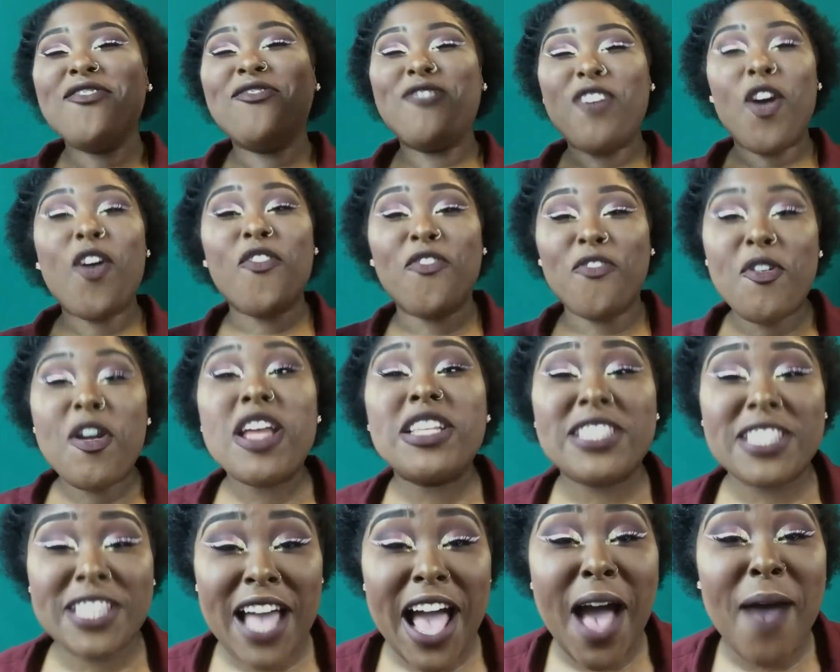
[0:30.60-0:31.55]
feel free
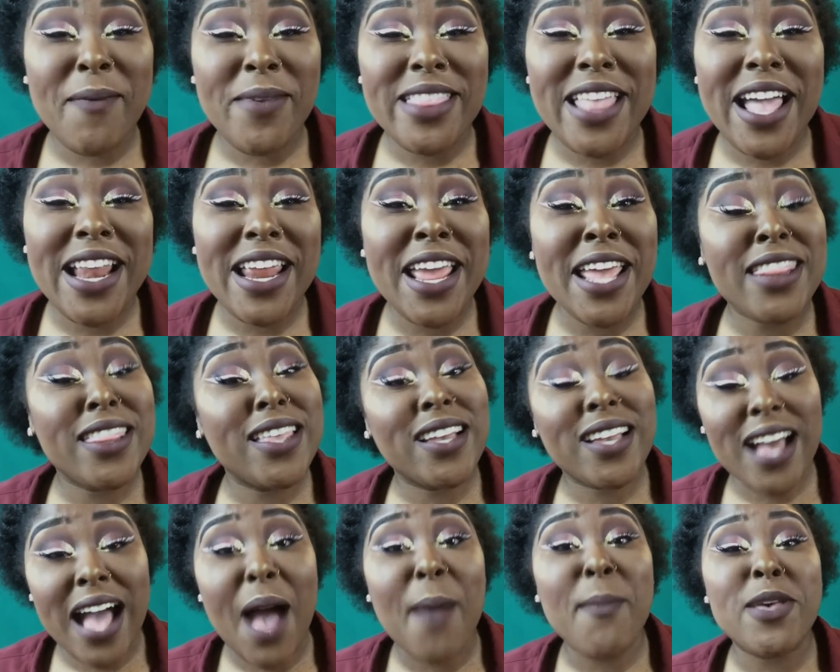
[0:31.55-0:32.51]
to comment that in the
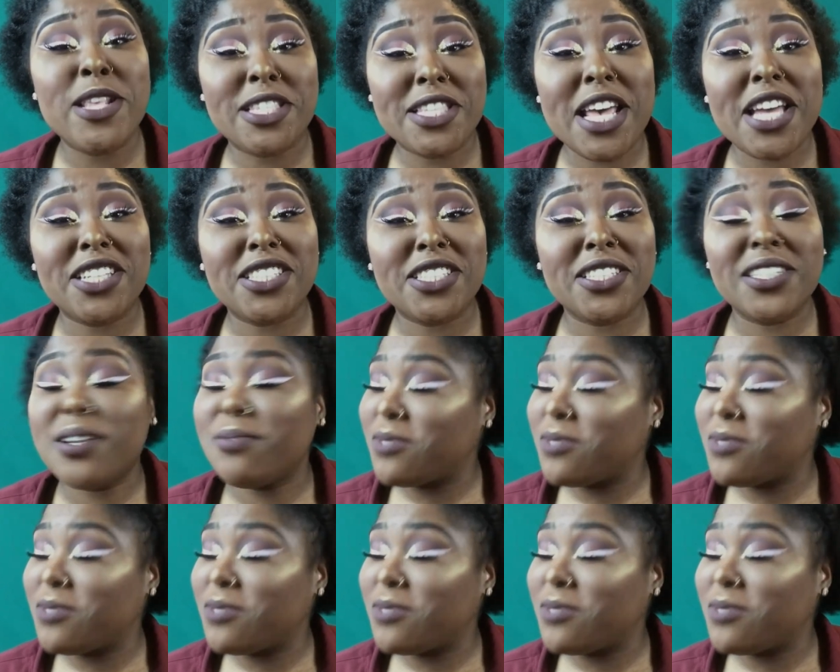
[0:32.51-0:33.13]
comment section.